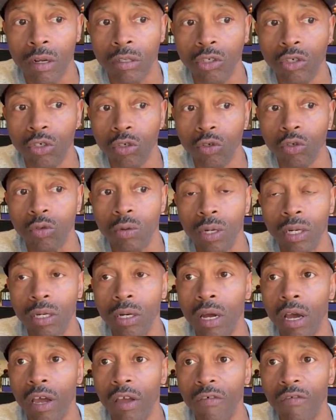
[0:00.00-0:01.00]
June
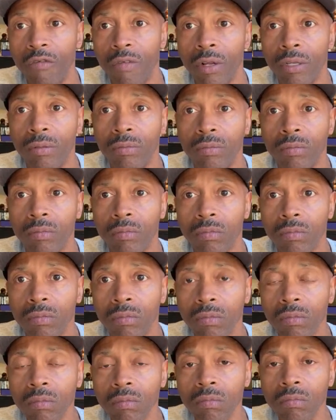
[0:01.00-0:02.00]
29th.
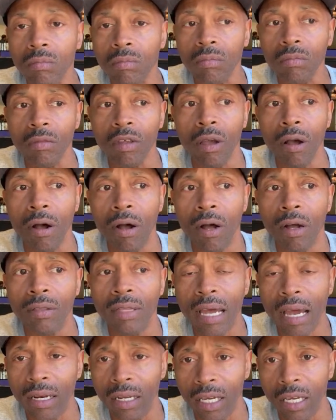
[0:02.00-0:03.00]

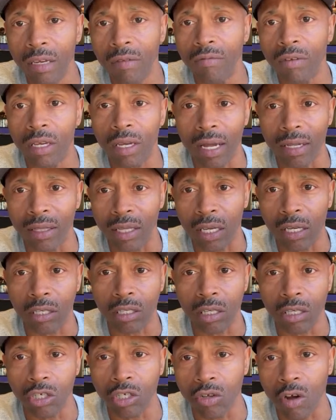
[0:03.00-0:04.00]
Uh, that evening, I think
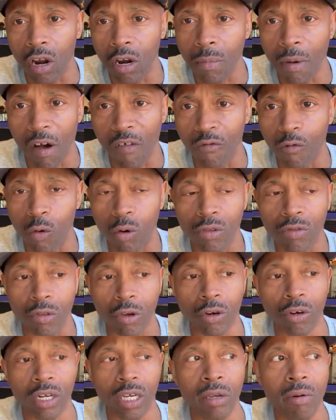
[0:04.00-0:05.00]
it's gonna start about
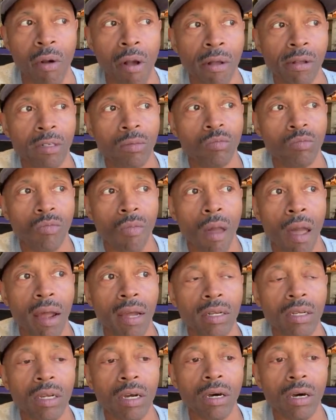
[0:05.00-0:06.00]
4.30.
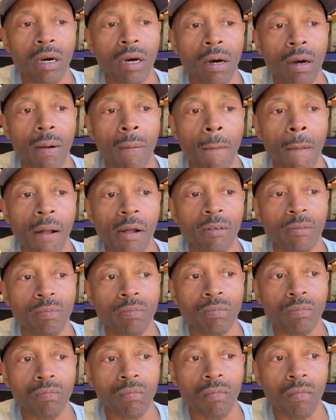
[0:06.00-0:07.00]
And uh,
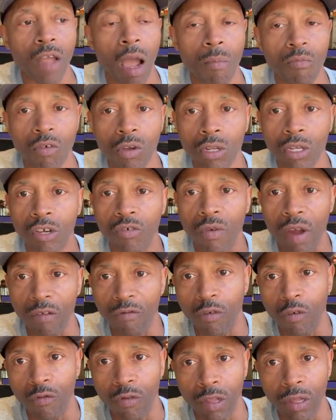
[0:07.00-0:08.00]
I'm really
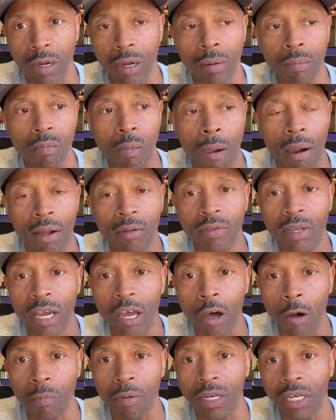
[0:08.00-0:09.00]
grateful for them, and they're
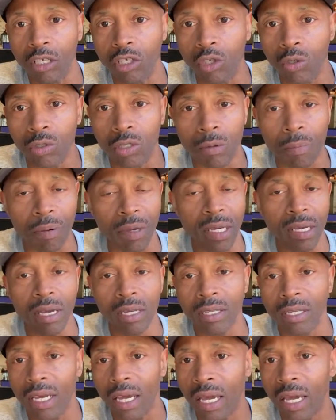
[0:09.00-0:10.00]
helping us do some
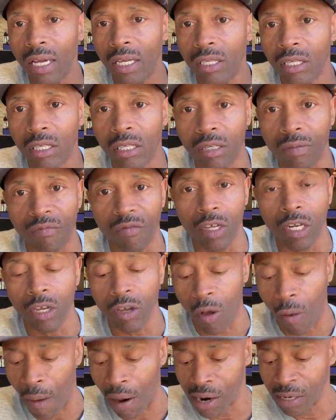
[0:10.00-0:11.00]
PSAs and some
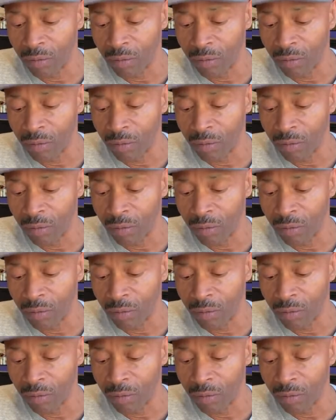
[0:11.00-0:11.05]
video.